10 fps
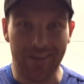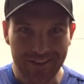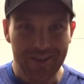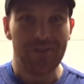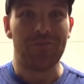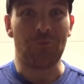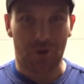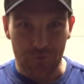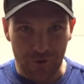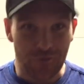we're,
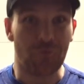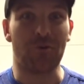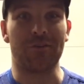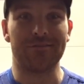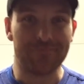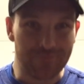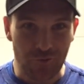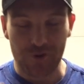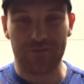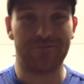we're, we're
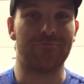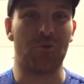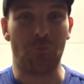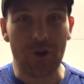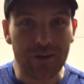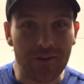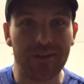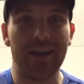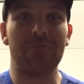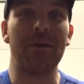we're, we're working
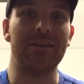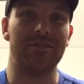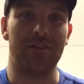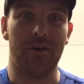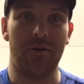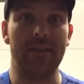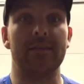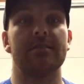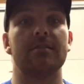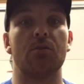on that ratio, and
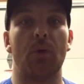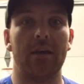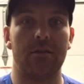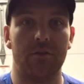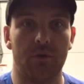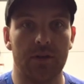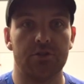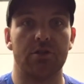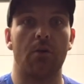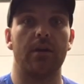this is the way to do it,
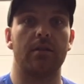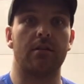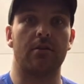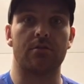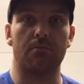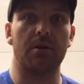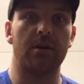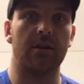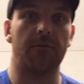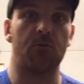showing that there's a
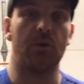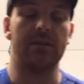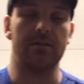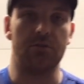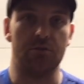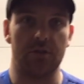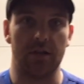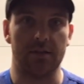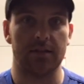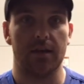million different ways to do
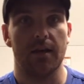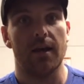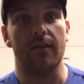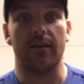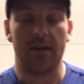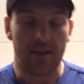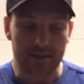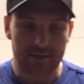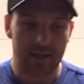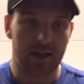things. And then, like I
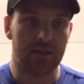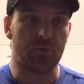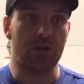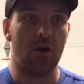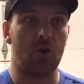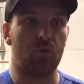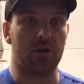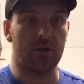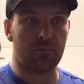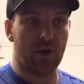said, as we go, we're
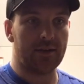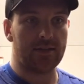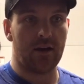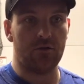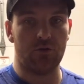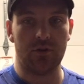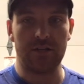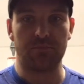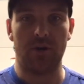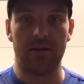going to break down, do
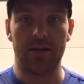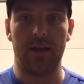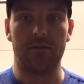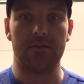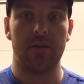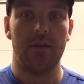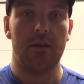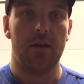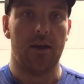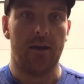these breakdowns
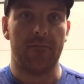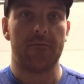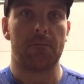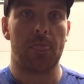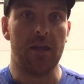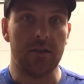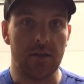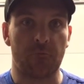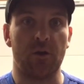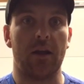uh, in
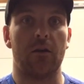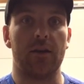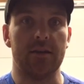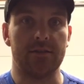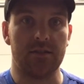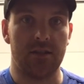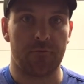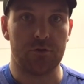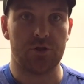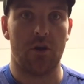different areas, in
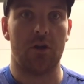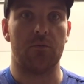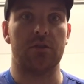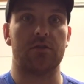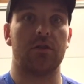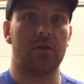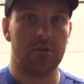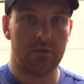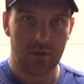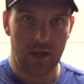different genres,
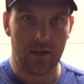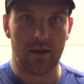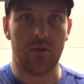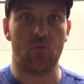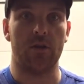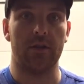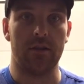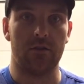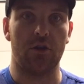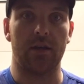and, and
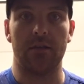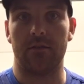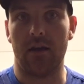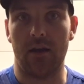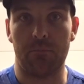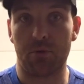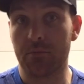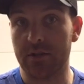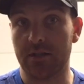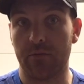really look at uh, pretty
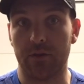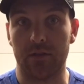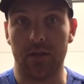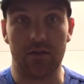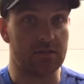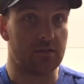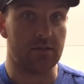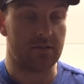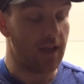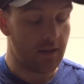much everything. It's,
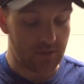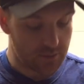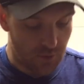it's endless